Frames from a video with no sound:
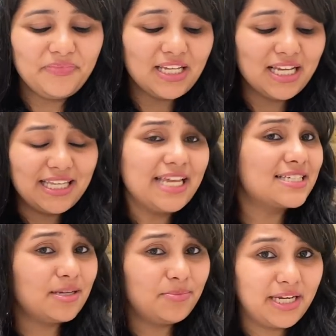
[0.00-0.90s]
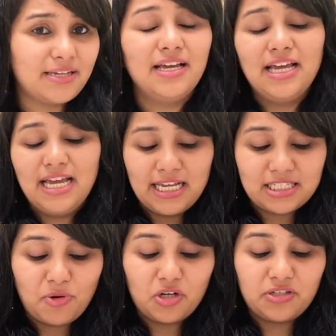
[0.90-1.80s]
The next update is
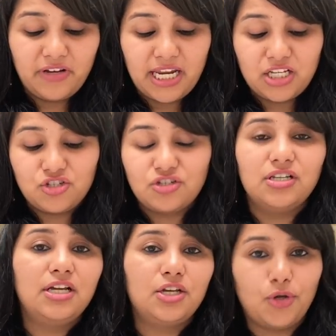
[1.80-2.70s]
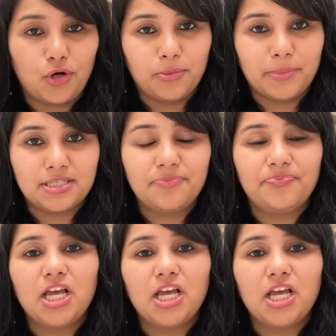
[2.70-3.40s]
about the financial documents.